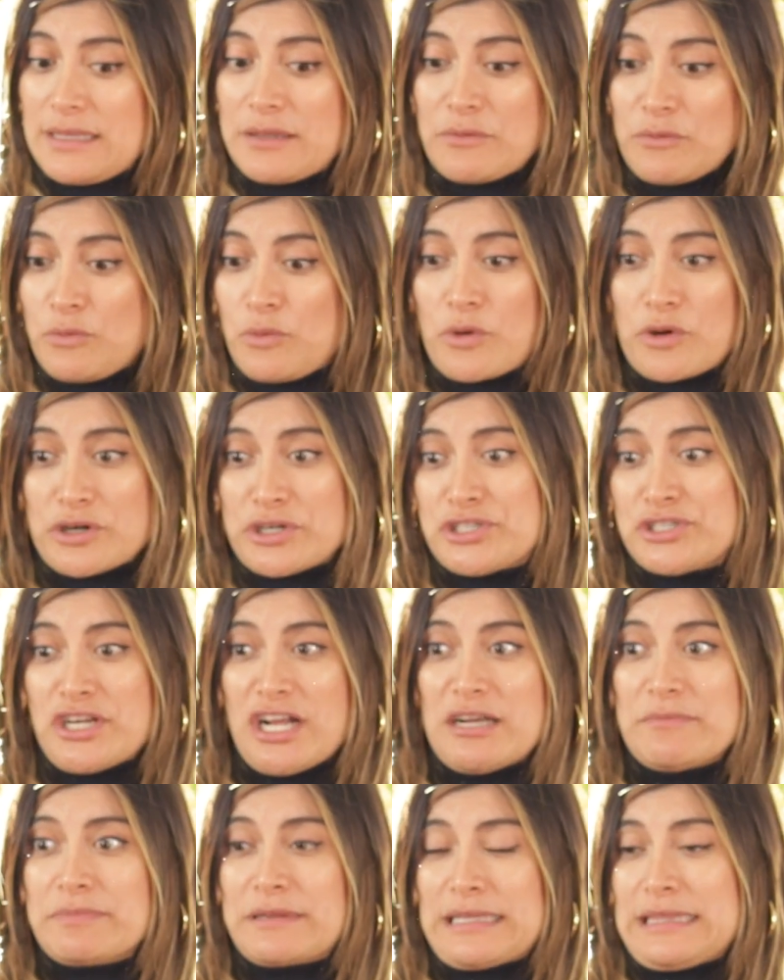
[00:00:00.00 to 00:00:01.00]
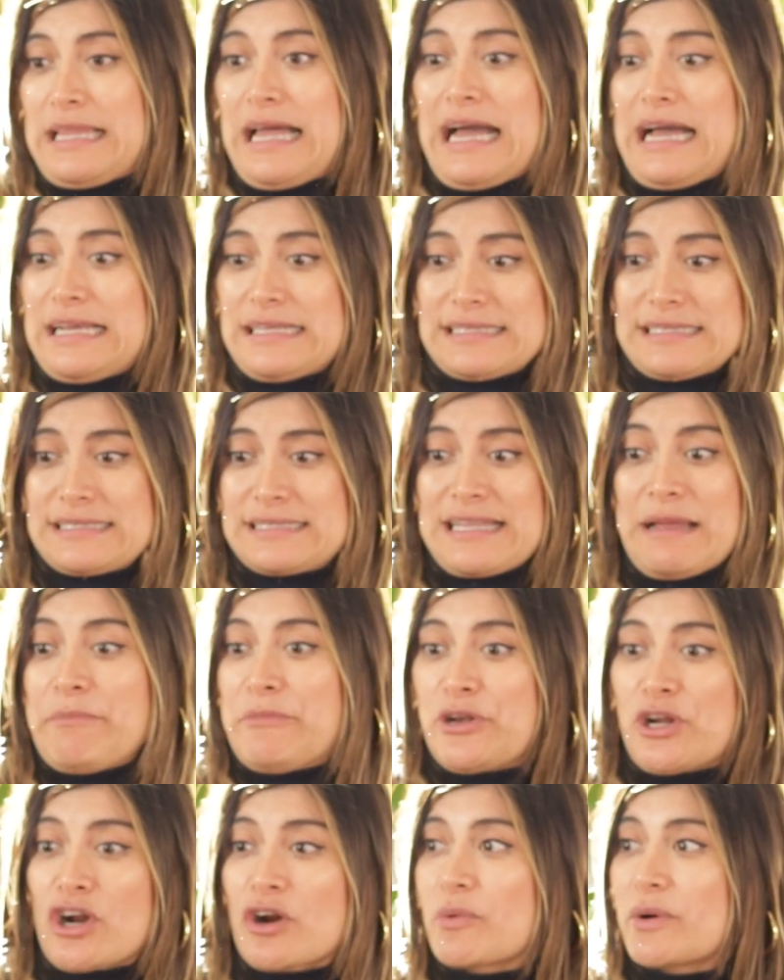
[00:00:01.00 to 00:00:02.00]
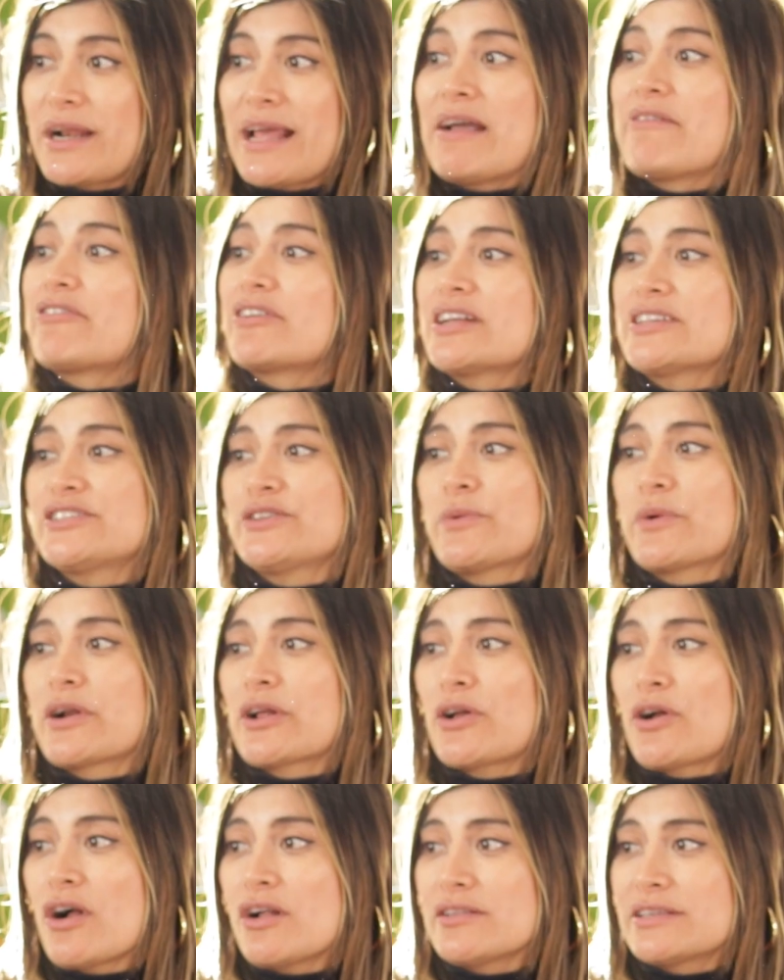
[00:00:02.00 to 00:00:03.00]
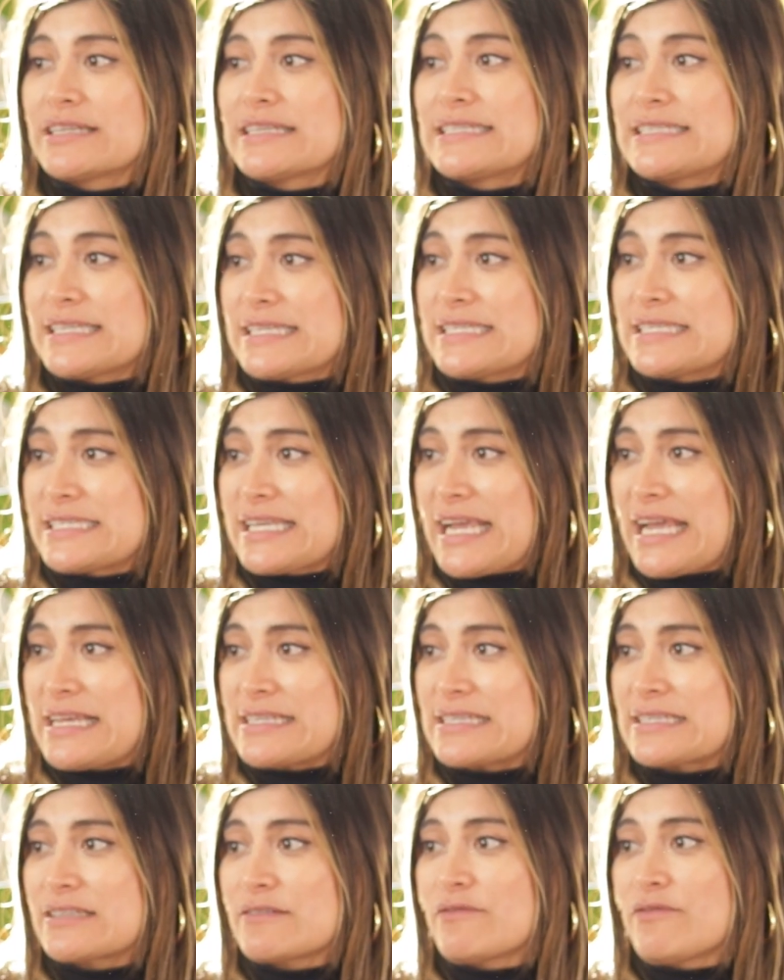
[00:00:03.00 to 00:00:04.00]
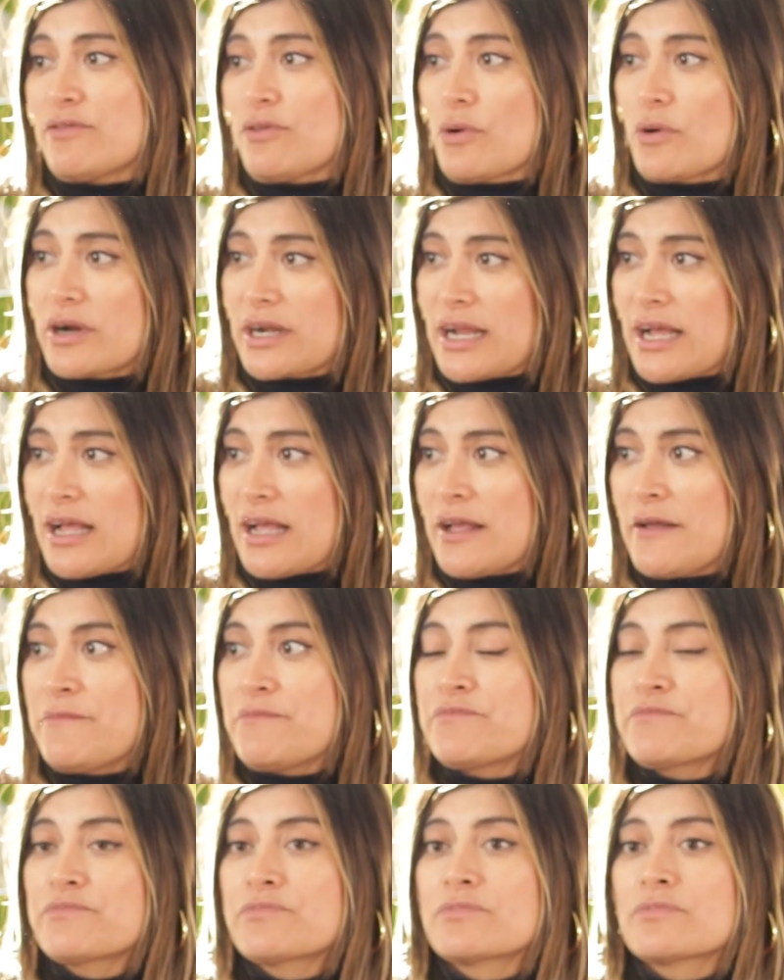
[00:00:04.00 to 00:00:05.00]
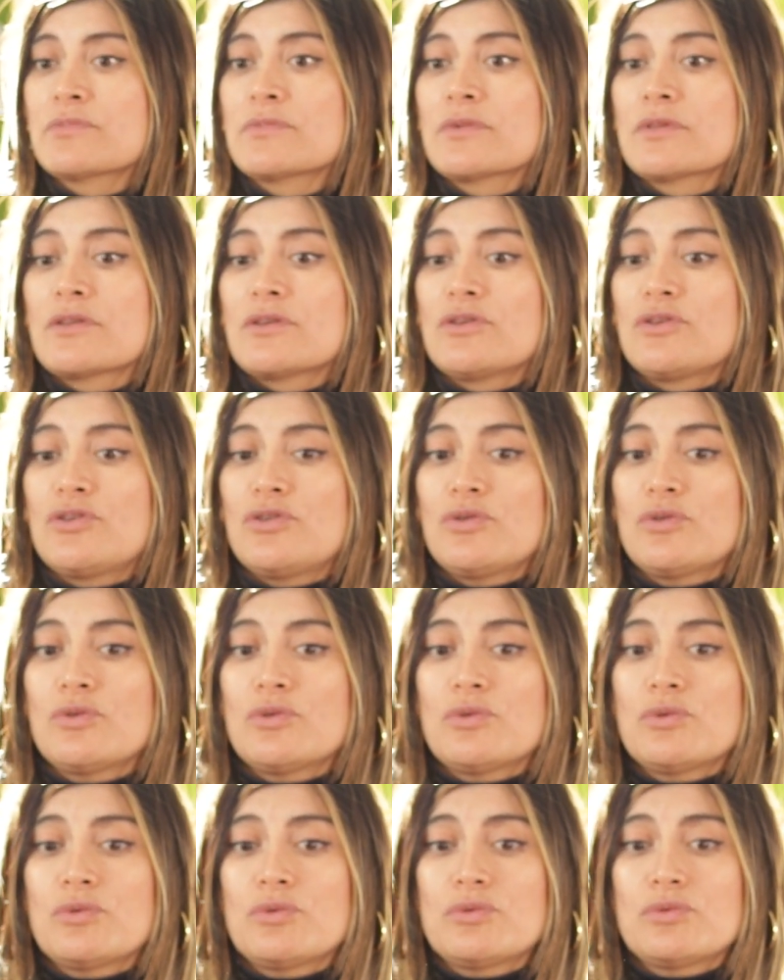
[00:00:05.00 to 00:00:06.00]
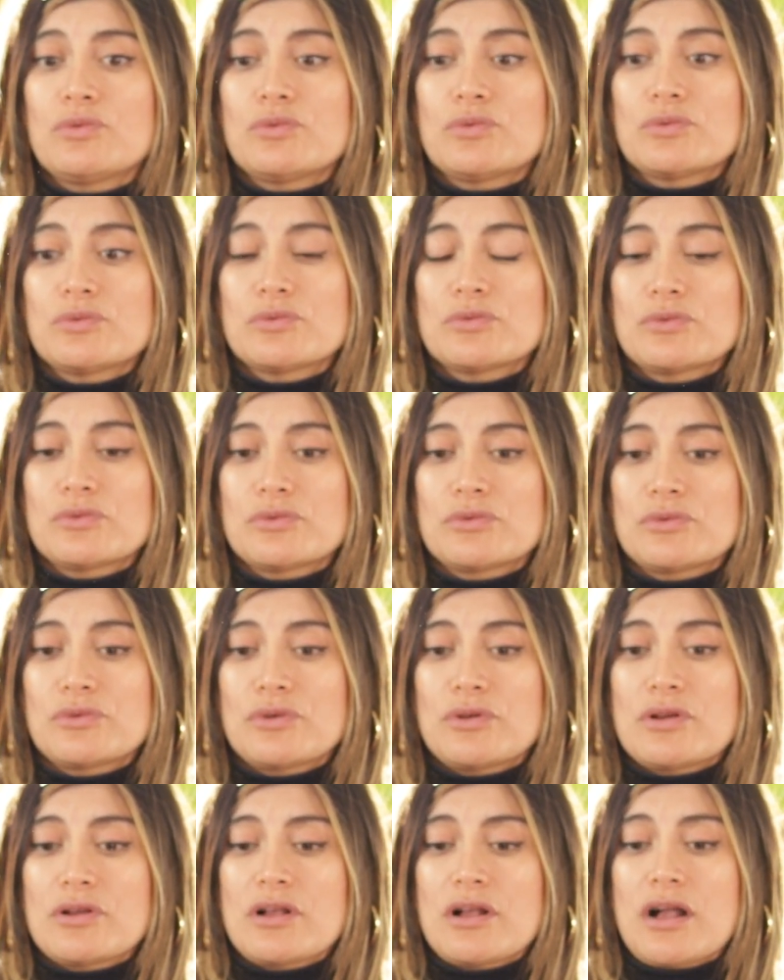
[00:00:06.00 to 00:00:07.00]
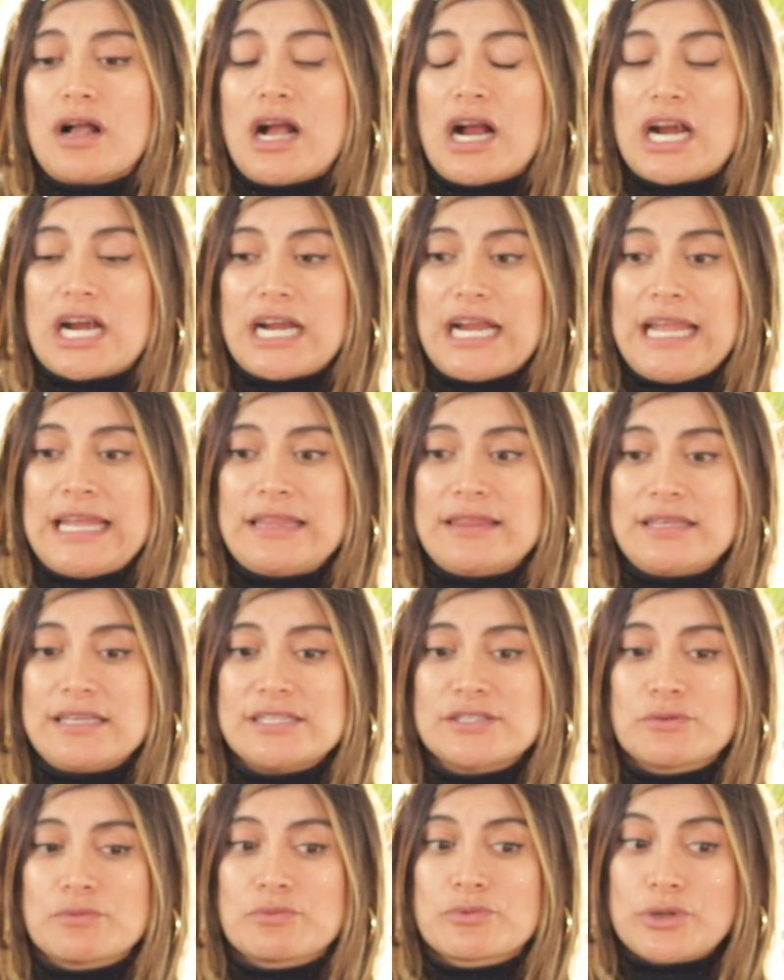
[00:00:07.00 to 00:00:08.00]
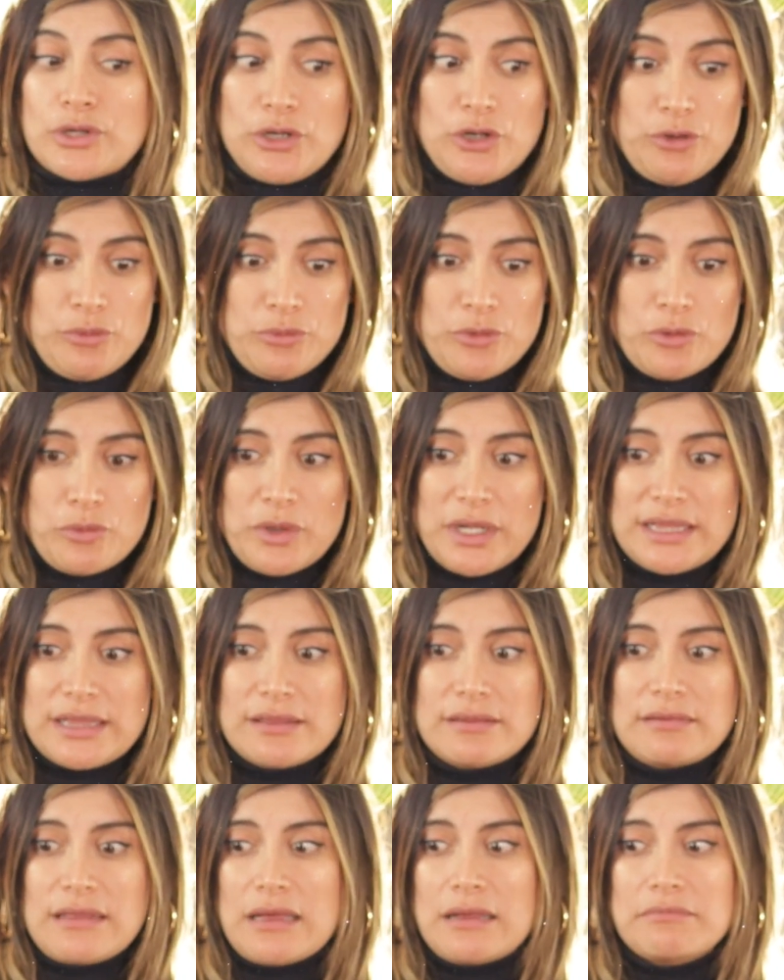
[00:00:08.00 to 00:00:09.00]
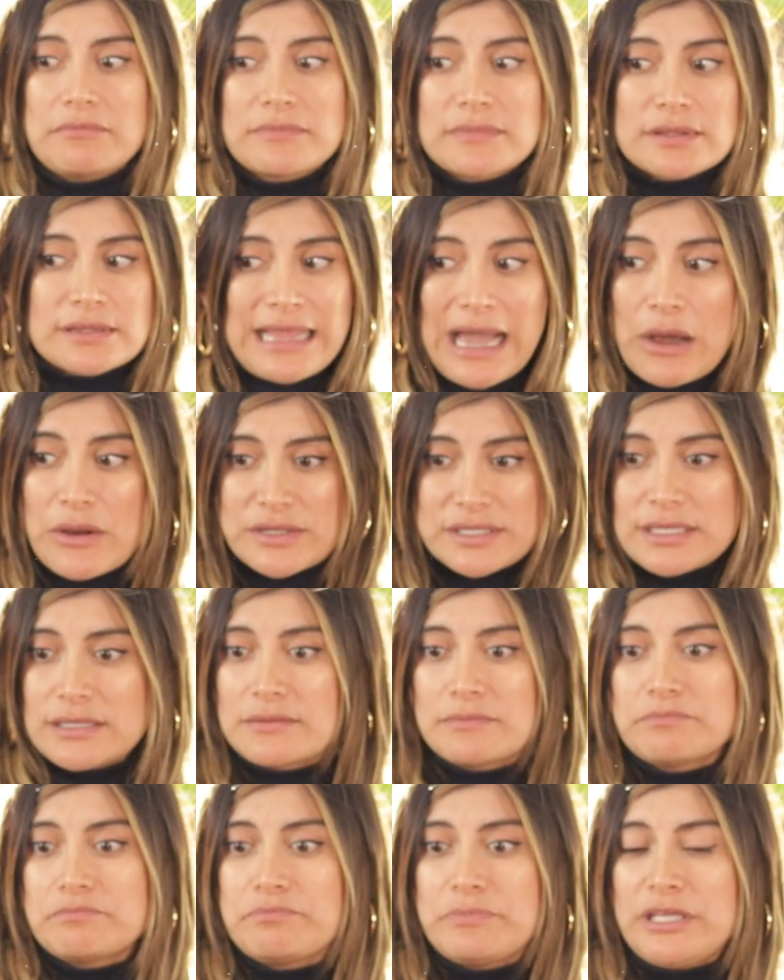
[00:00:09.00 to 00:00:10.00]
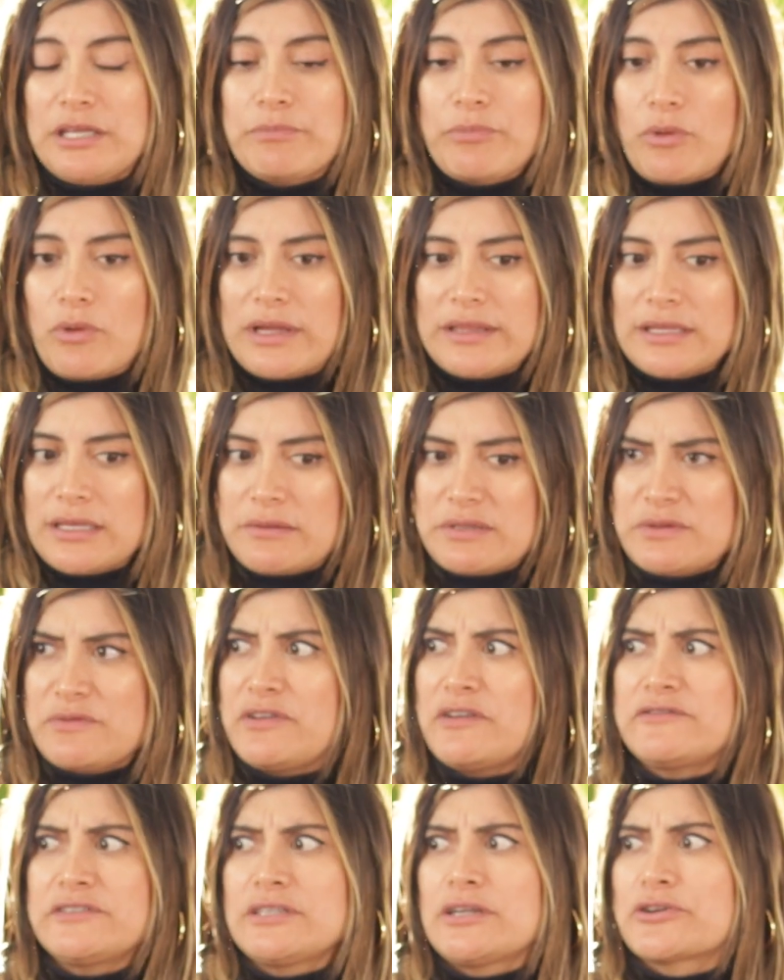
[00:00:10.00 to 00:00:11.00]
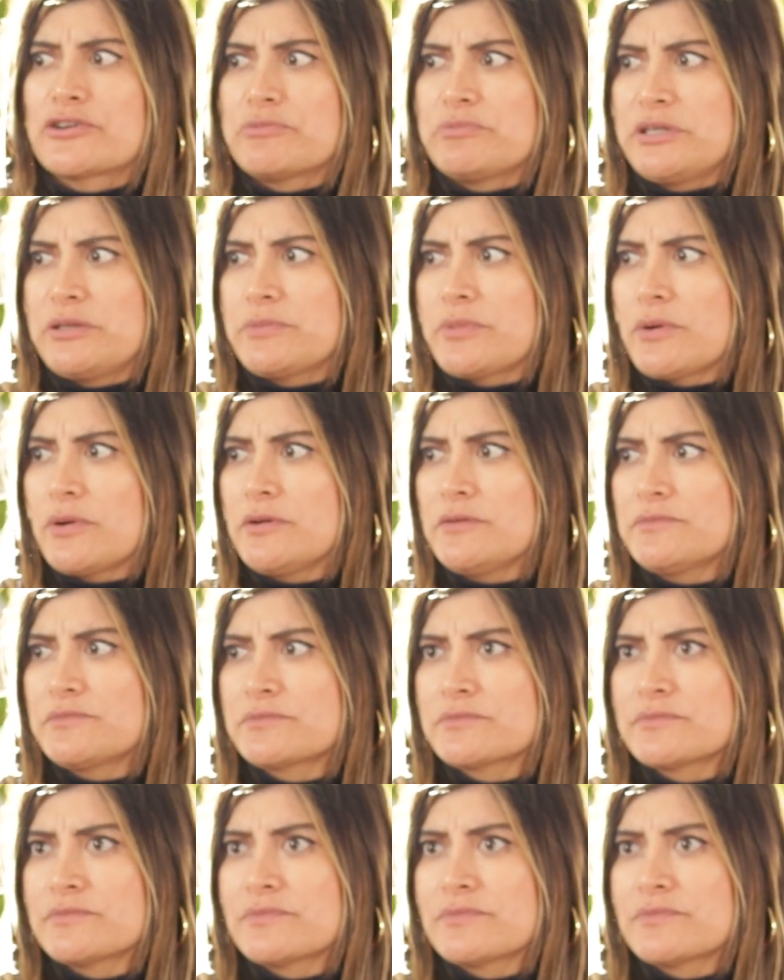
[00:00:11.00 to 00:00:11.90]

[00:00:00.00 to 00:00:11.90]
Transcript: workshop, class, seminar, whatever it is you want to call it. It's 6 days. It's in Florida. You are in this room with 1,000 people. I think it was 1,500 people.